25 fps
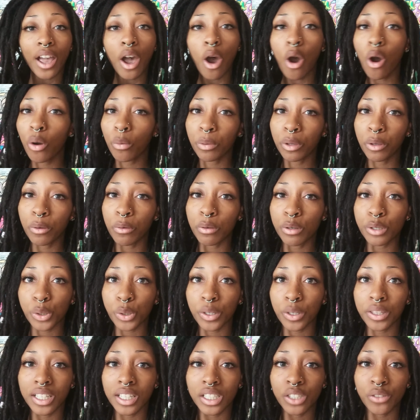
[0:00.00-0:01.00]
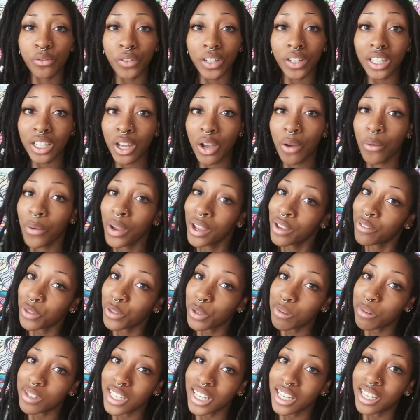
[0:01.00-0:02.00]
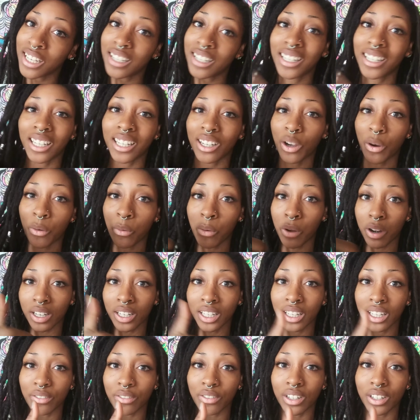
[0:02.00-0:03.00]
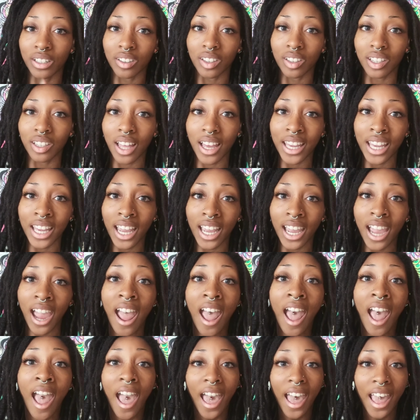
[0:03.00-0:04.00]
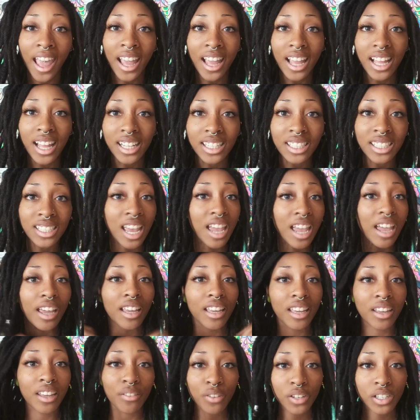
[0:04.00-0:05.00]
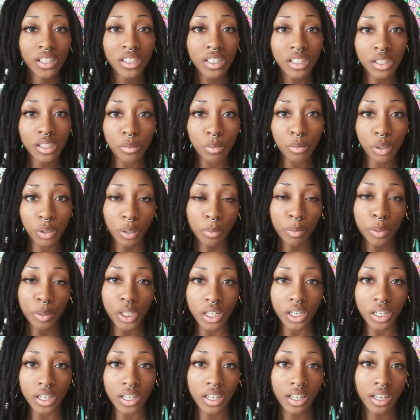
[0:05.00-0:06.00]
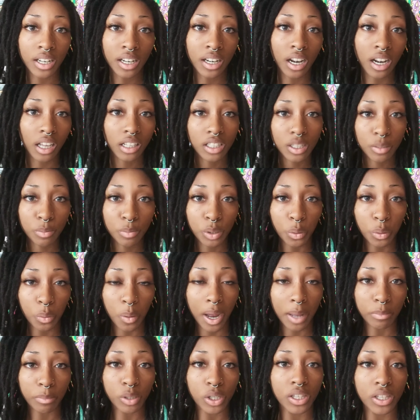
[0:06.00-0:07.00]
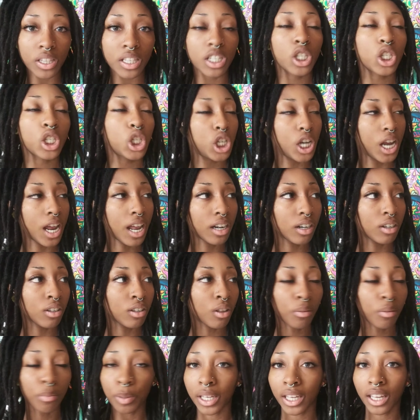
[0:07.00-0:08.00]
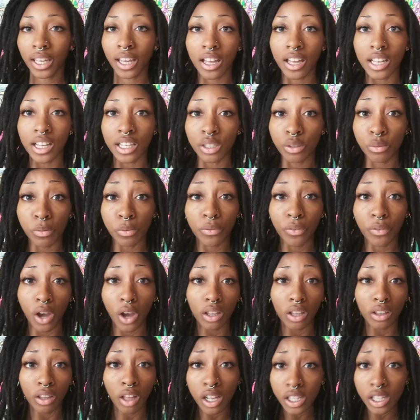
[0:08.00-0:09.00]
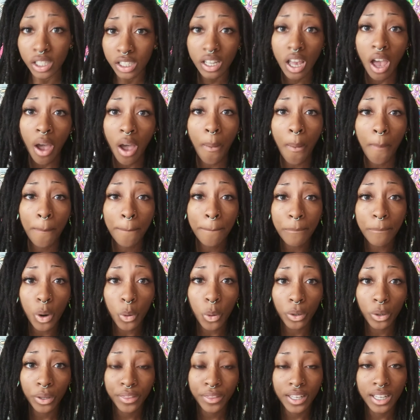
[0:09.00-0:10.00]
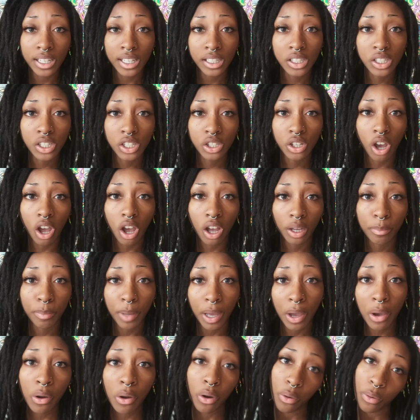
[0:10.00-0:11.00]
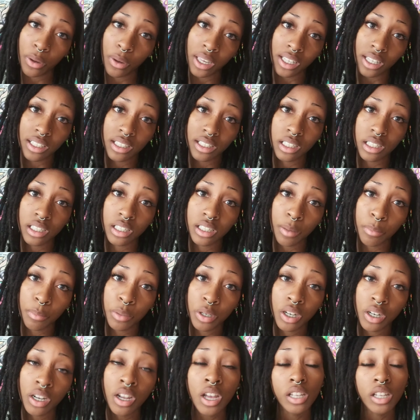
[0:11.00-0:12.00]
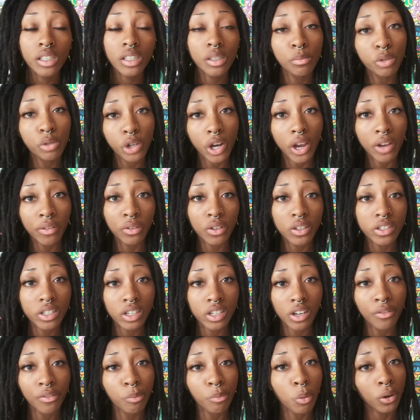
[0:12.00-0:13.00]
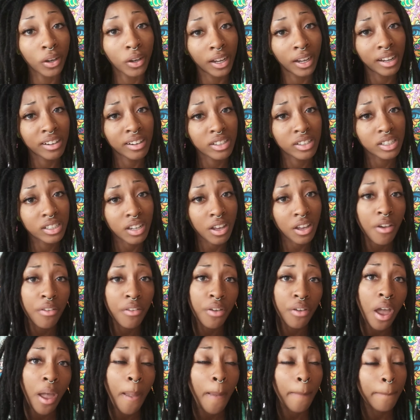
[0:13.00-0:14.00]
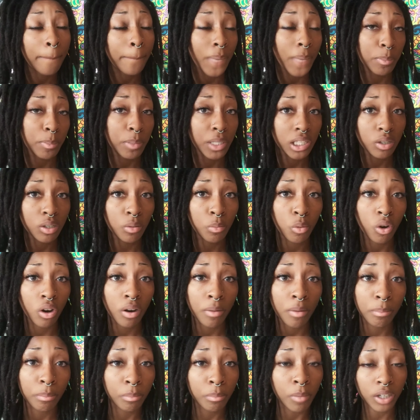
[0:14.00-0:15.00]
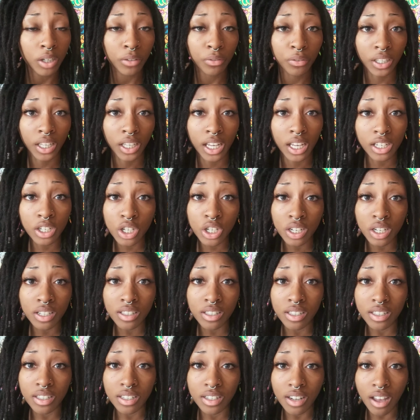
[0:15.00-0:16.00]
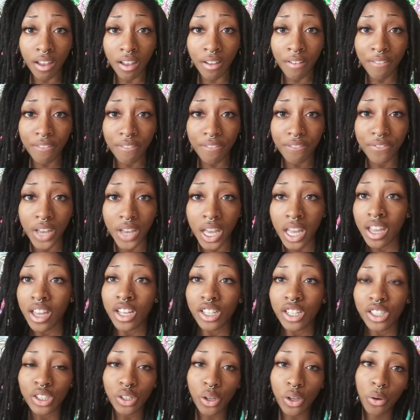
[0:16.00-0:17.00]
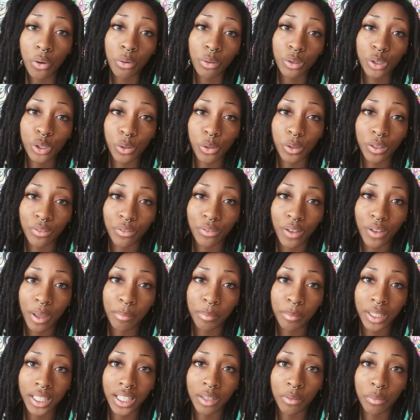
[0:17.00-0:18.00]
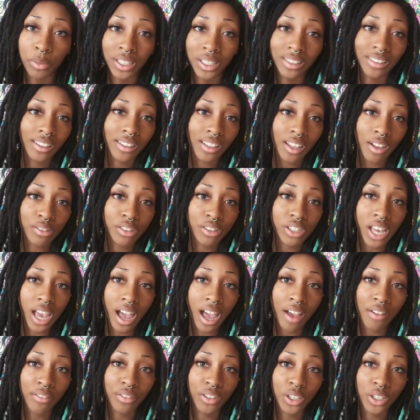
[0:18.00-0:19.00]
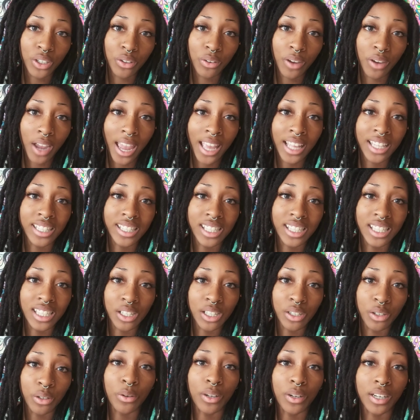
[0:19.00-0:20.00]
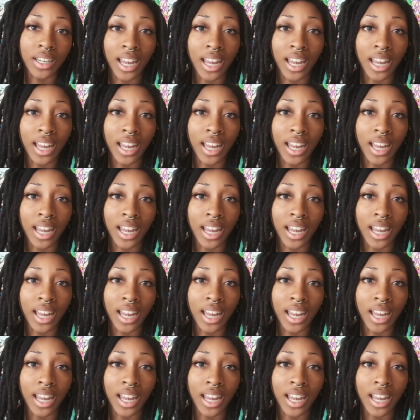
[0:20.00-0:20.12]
I hope you enjoyed this video. If you did, go on and give it a like and give us a subscription. Subscribe to this channel because we've got lots more things to talk about going into summer. Some travel stuff, more hair stuff, maybe some more modifications stuff. So join the family. We'd love to have you and see you.